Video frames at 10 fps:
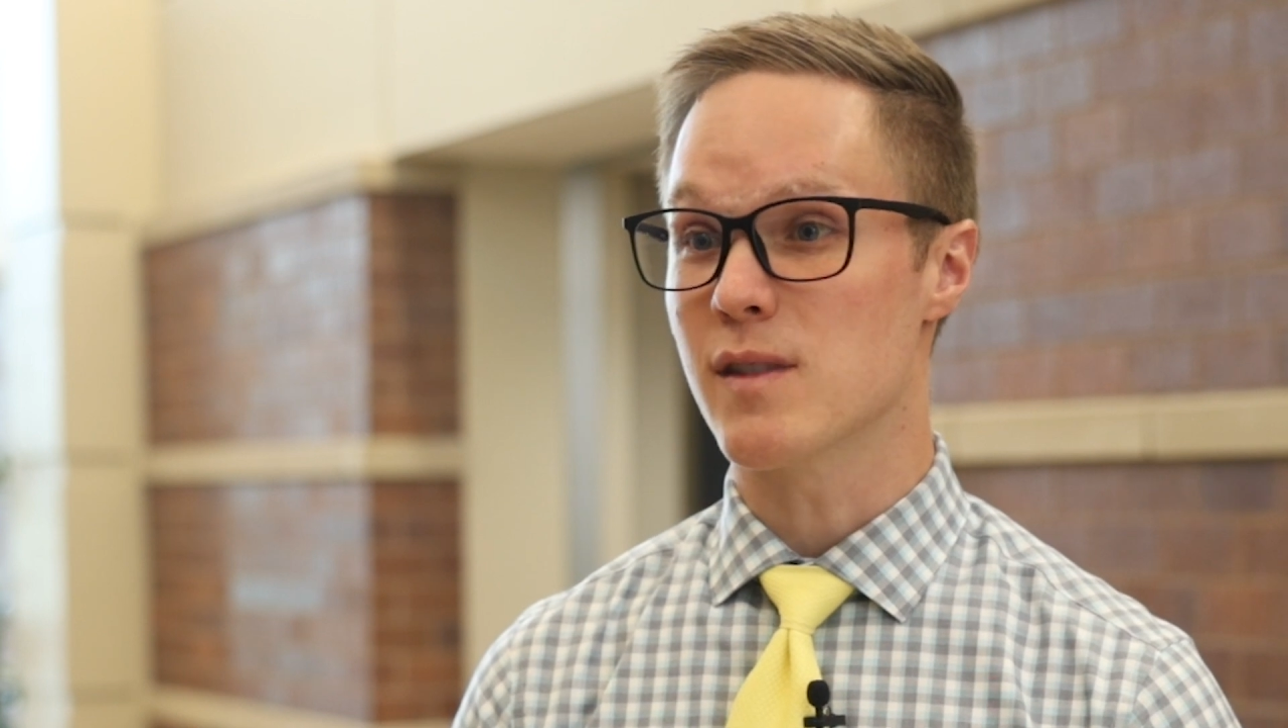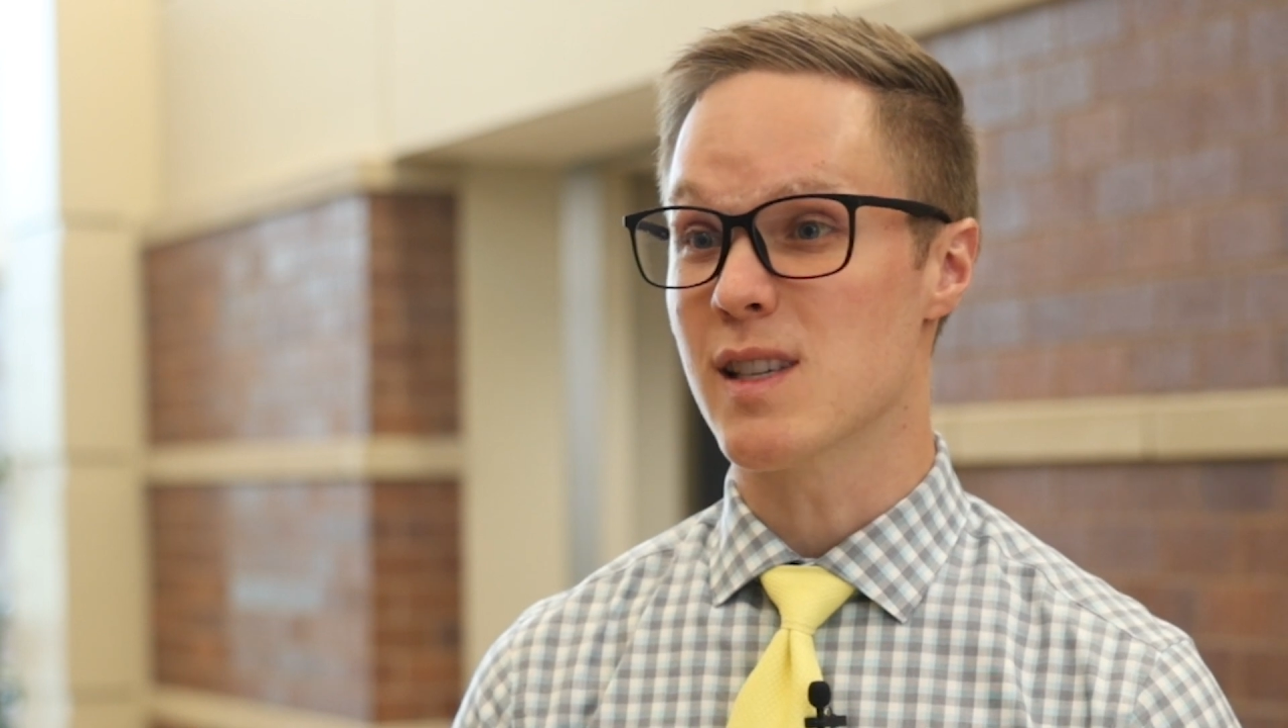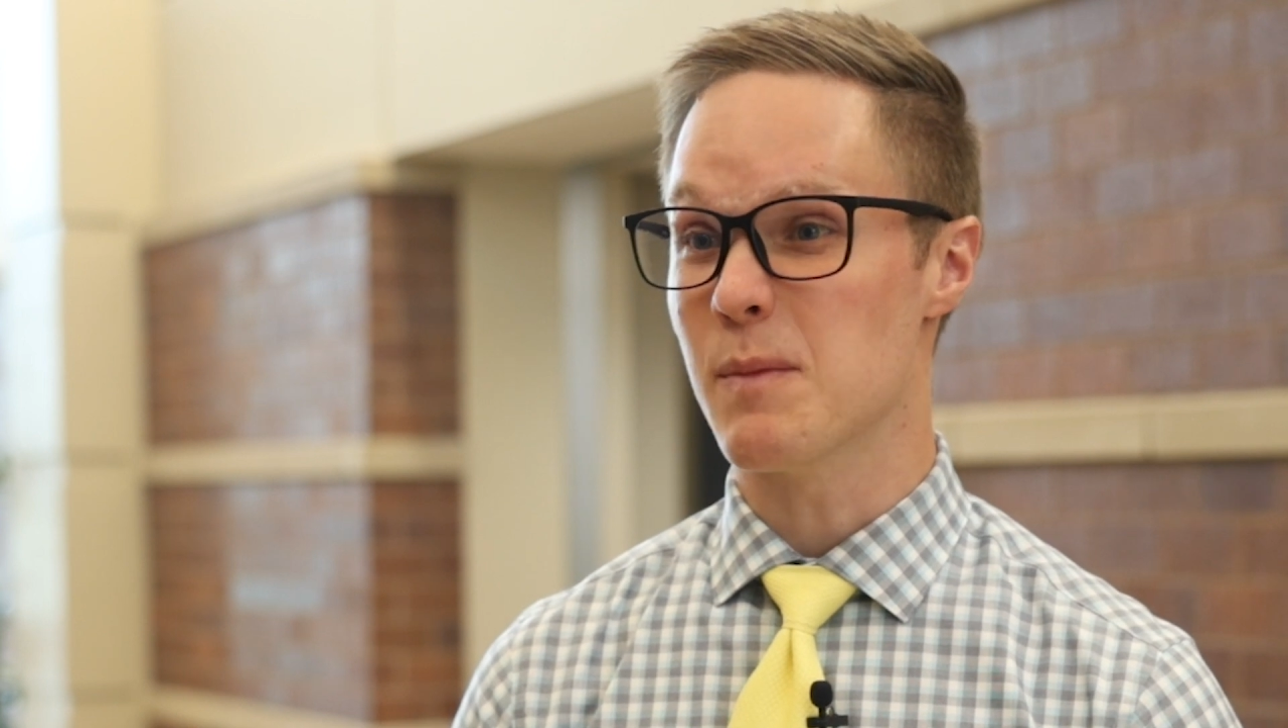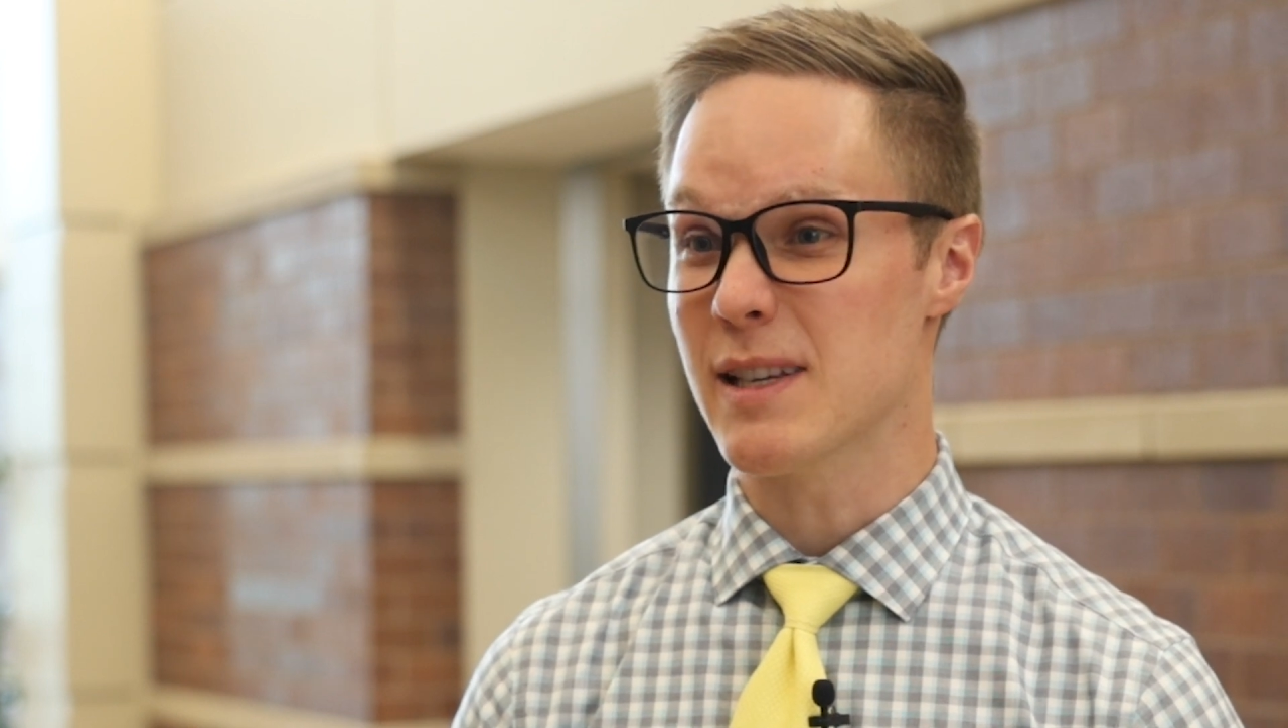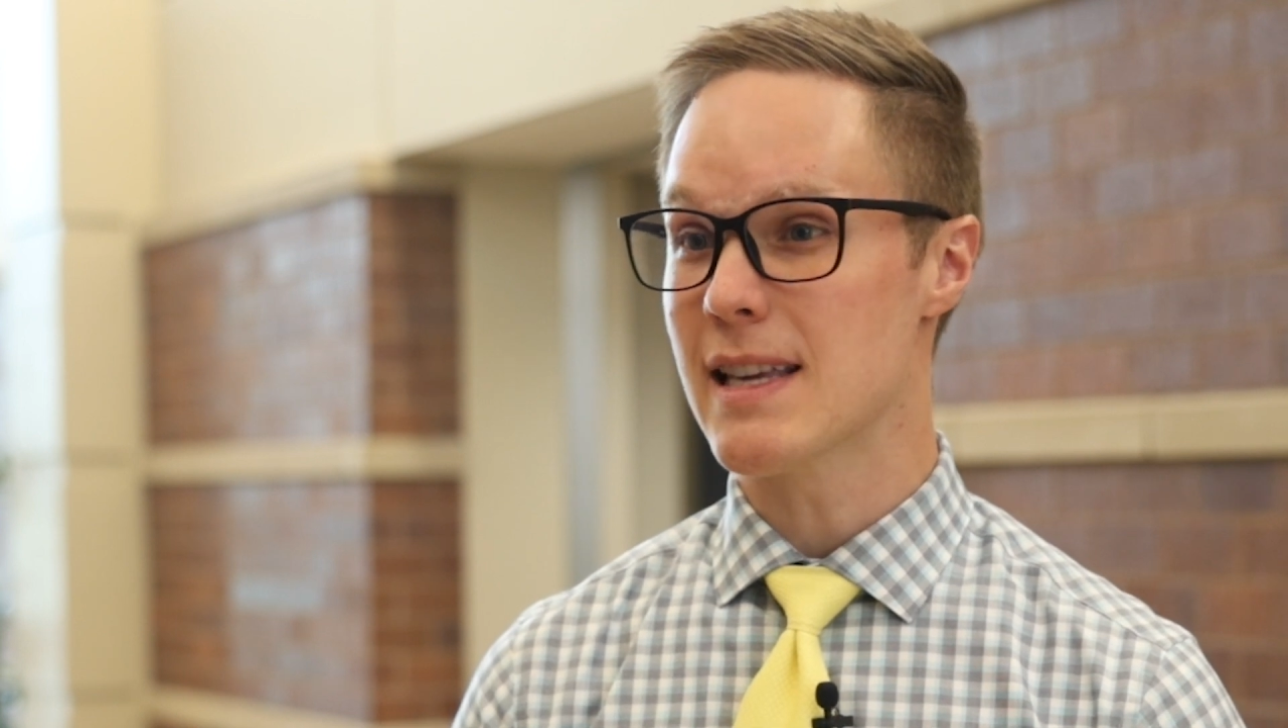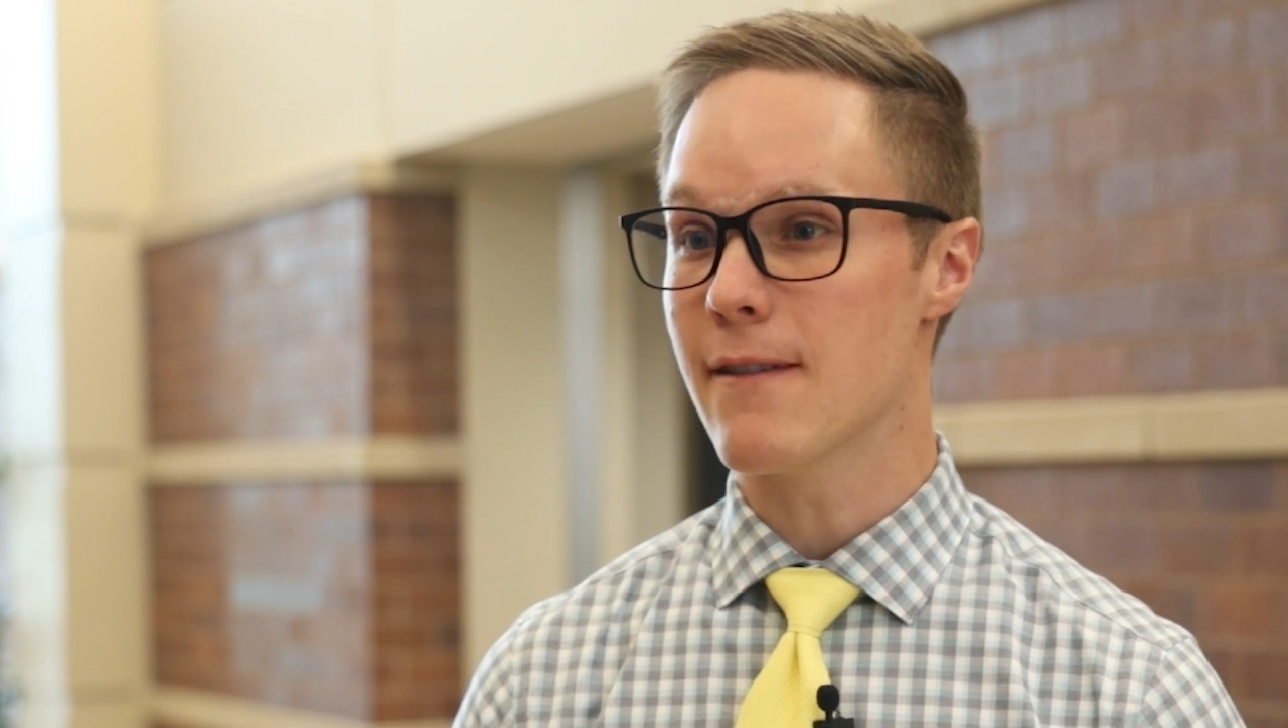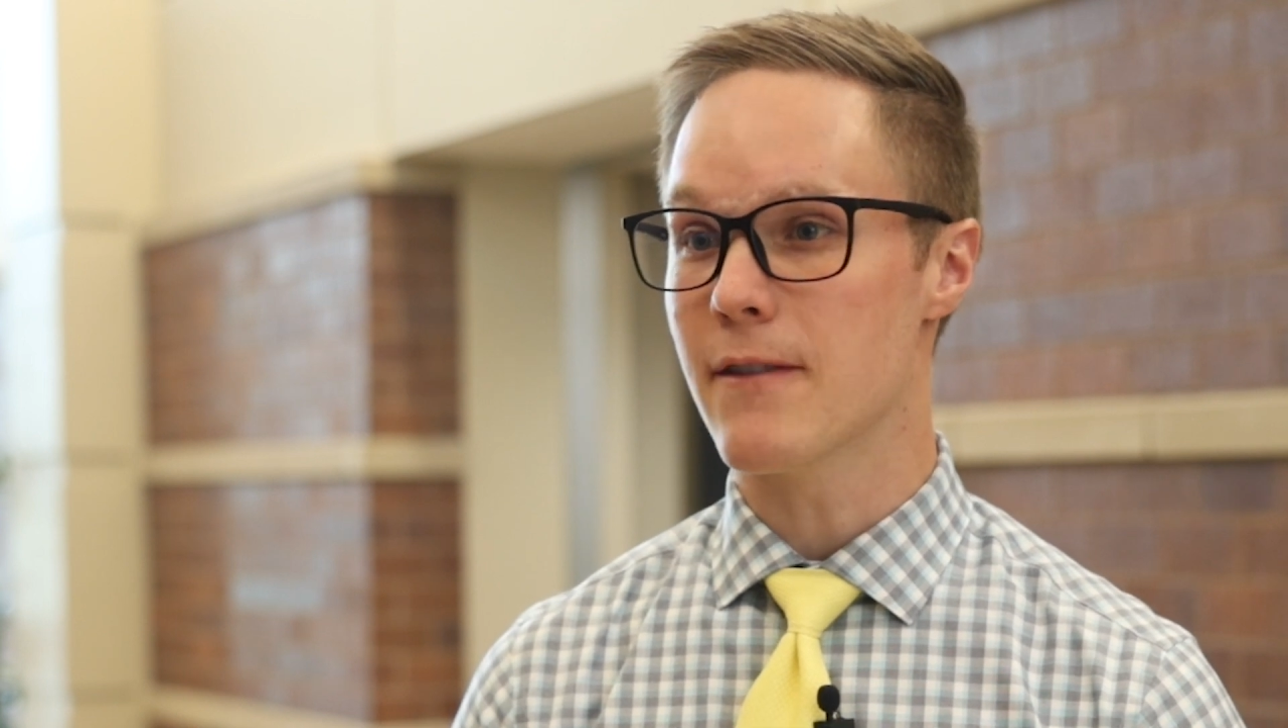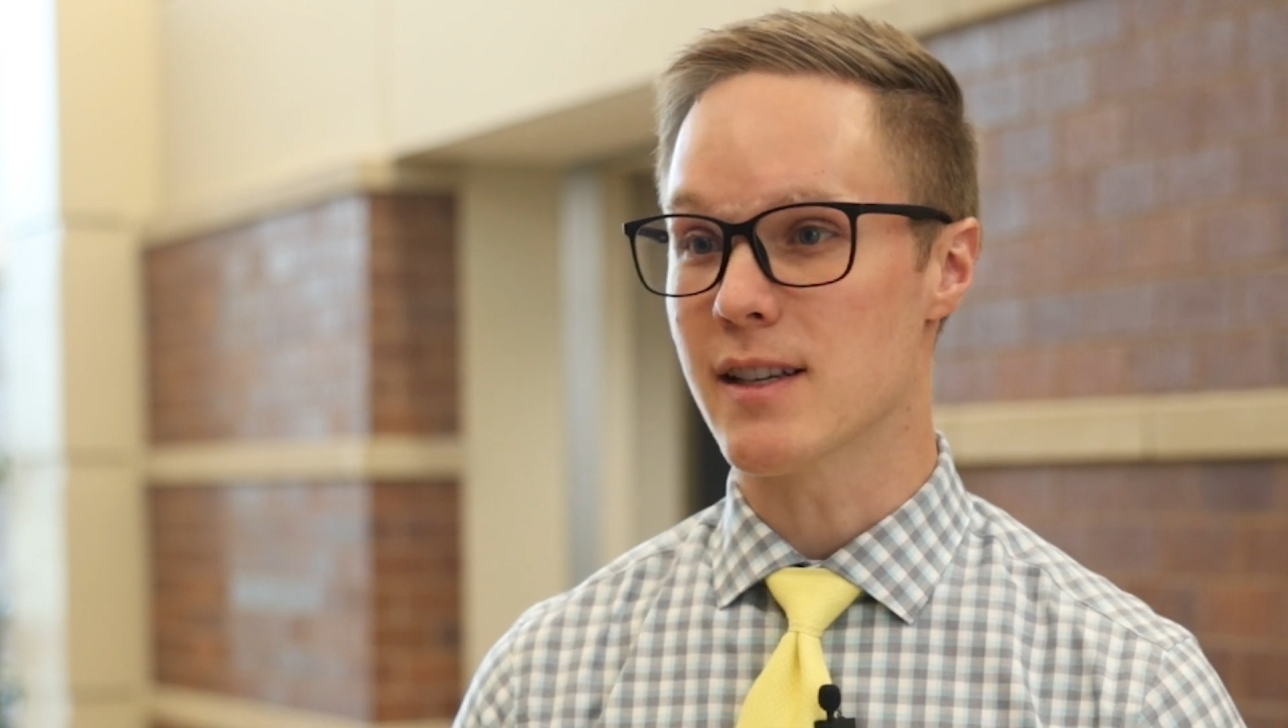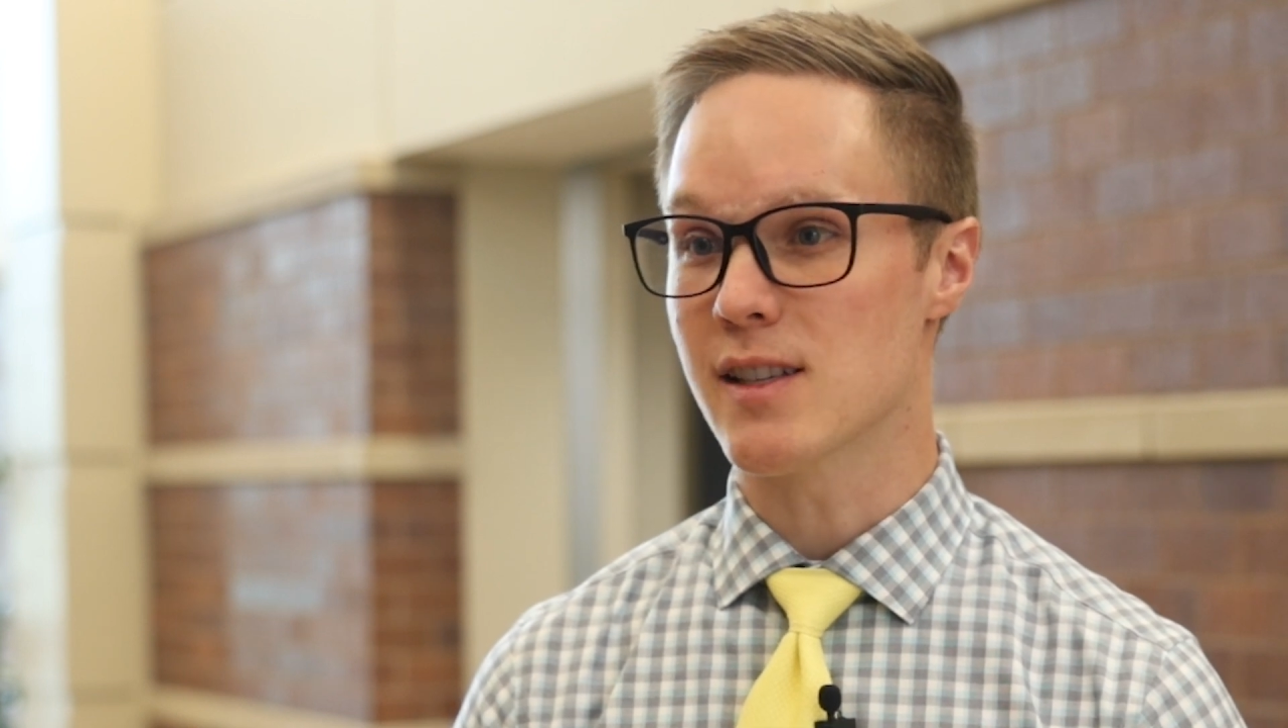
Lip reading: of specific